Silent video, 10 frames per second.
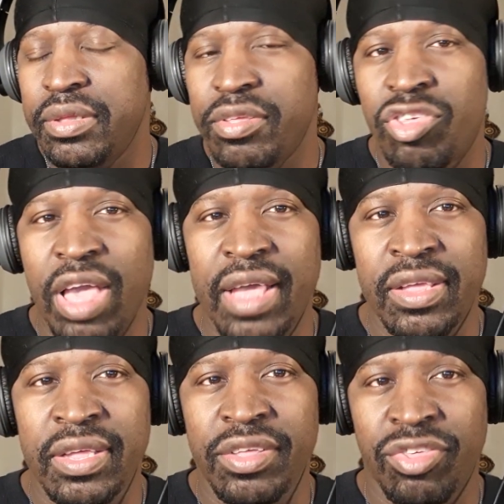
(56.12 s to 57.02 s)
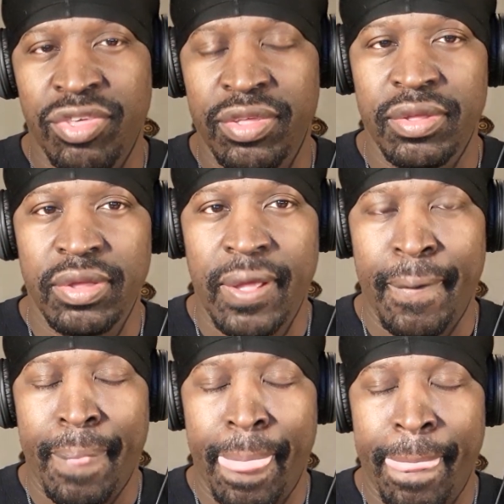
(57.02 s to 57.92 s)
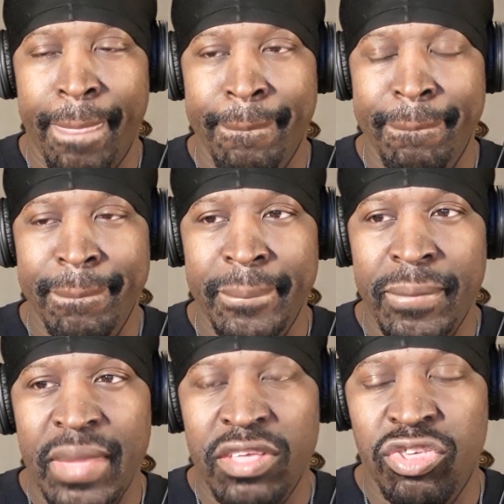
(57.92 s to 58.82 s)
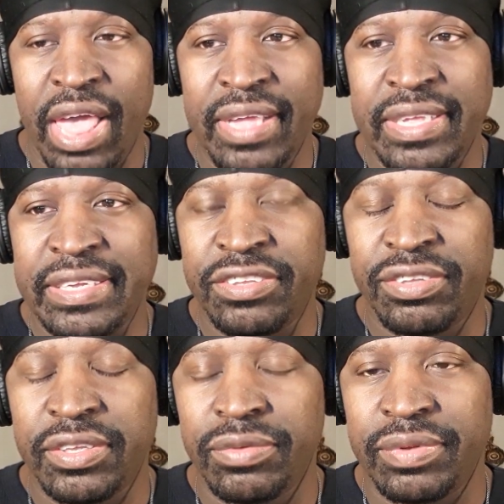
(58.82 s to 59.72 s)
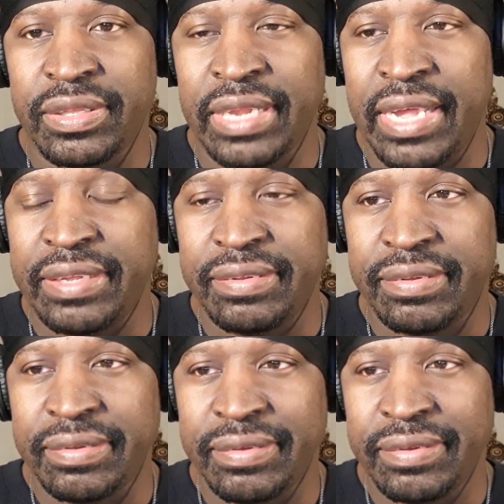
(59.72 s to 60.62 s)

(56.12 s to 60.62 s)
Shotgun Shug. Shotgun Shug was nice.